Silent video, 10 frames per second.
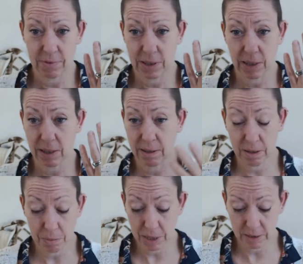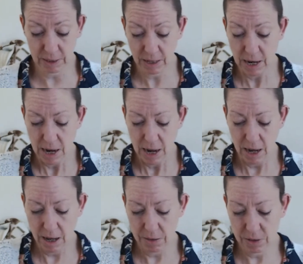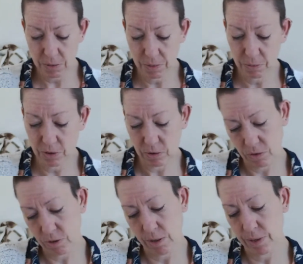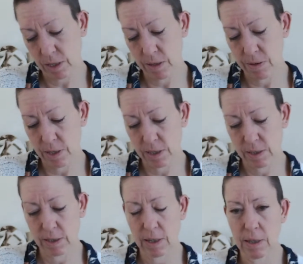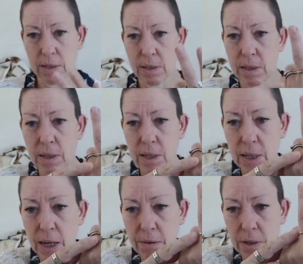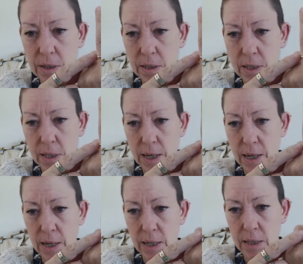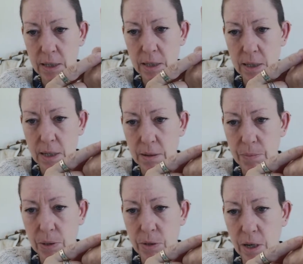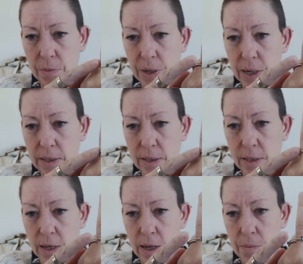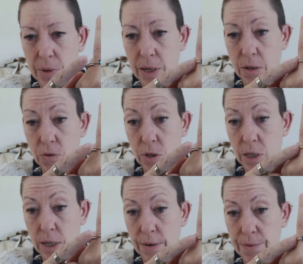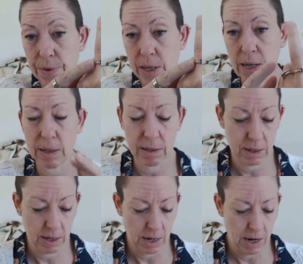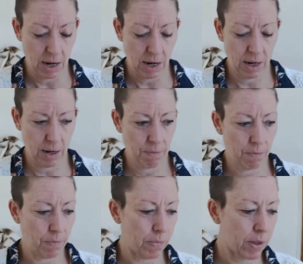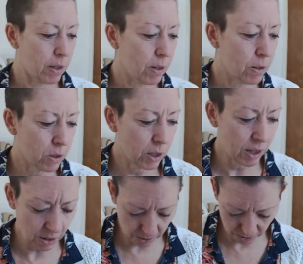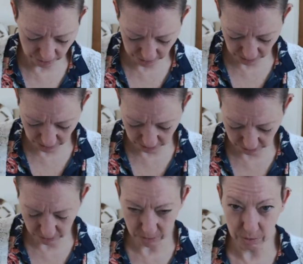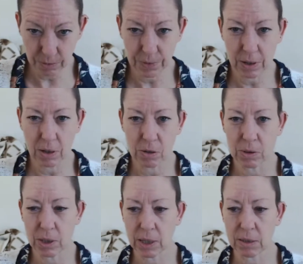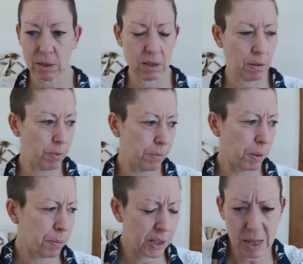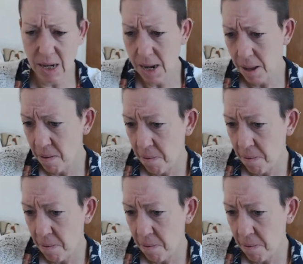freaking amazing. This one wasn't scrap value. This is 9-carat and blue topaz. Paid 110 for that. Usually look with these sort of the gold things to double my money,